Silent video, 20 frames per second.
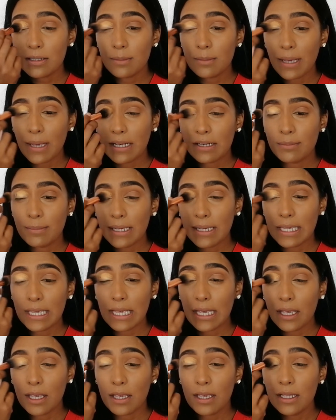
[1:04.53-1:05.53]
onto the back of my
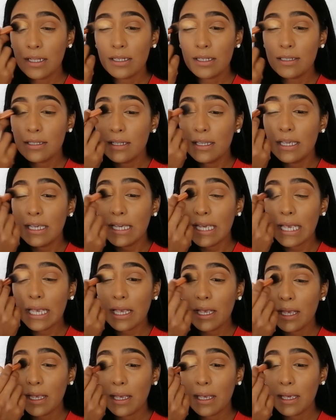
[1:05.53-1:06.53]
hand,
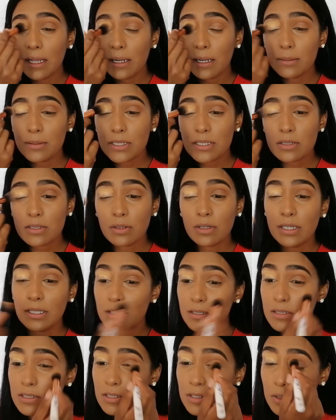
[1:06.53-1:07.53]
and I'm just
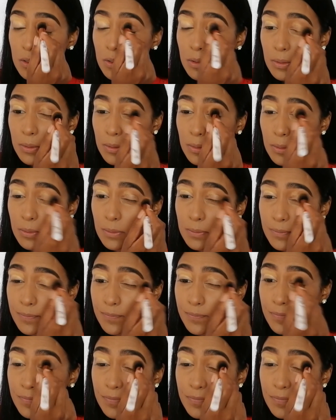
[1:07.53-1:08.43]
going to